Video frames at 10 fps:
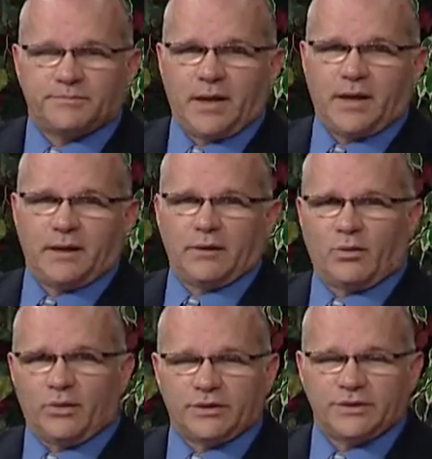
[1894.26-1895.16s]

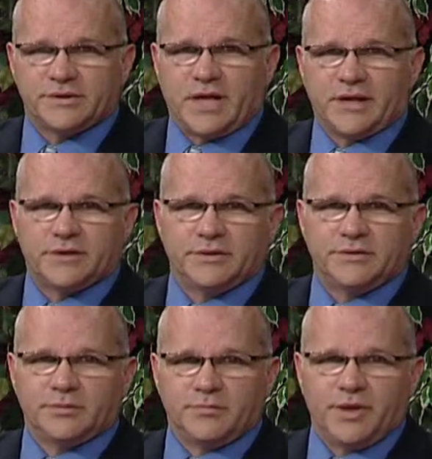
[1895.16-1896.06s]

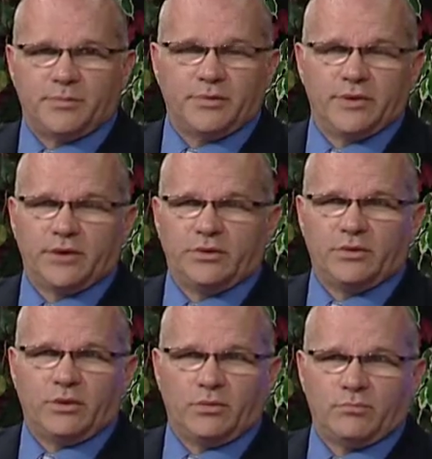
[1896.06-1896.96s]
organizations and people that
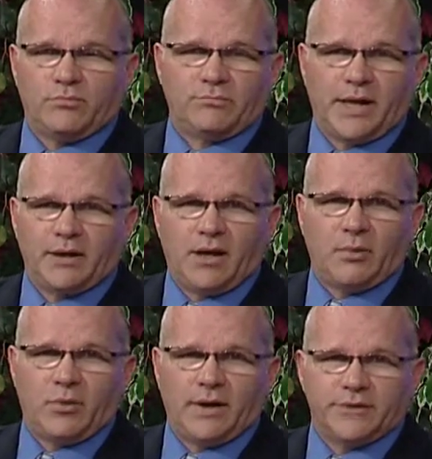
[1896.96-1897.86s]
you may not
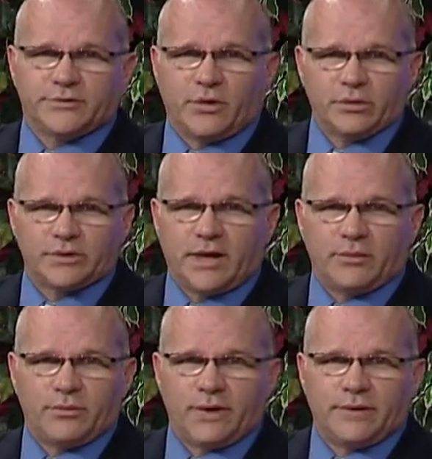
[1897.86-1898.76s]
want to associate
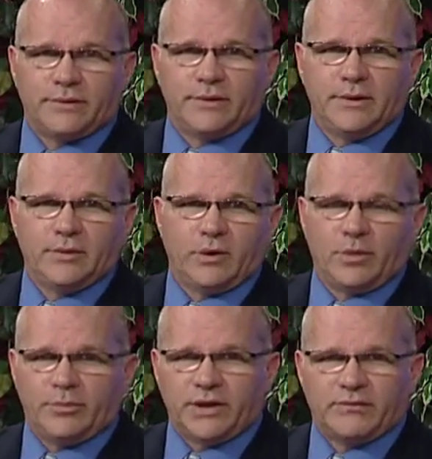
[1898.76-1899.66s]
with or
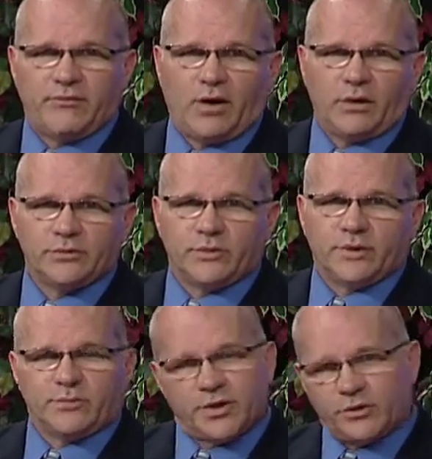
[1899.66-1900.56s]
be involved
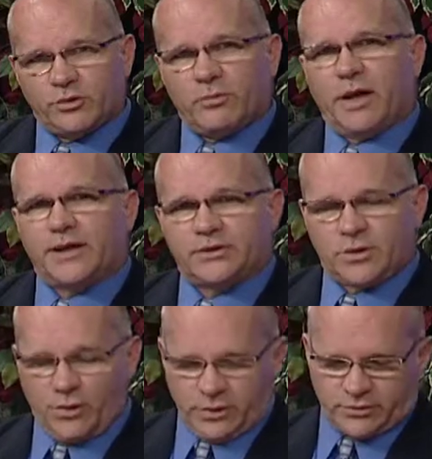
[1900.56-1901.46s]
with, but your money's
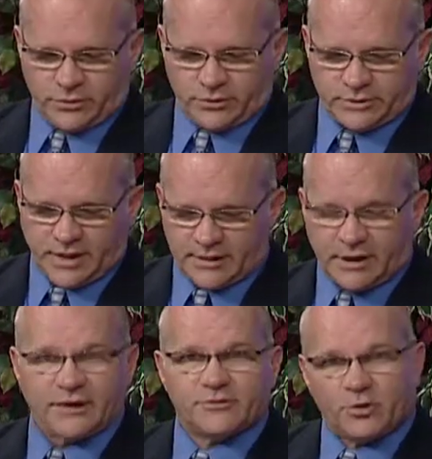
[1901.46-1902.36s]
going towards that.
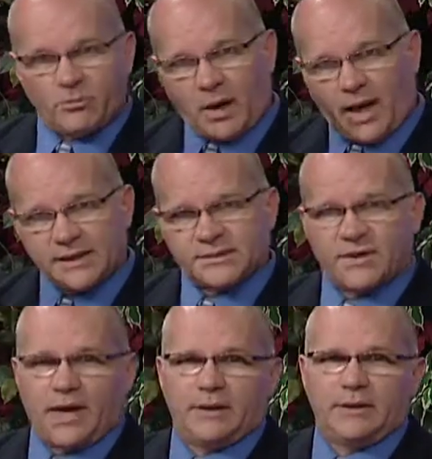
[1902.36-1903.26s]
That's her
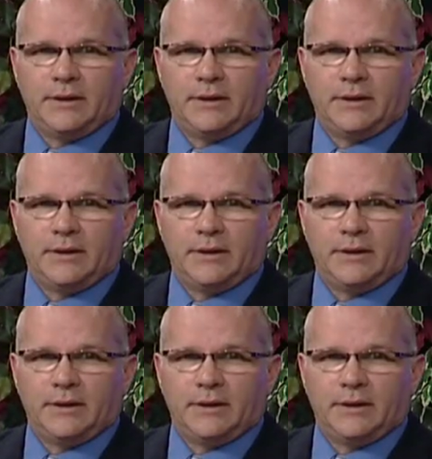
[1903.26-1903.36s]
mindset.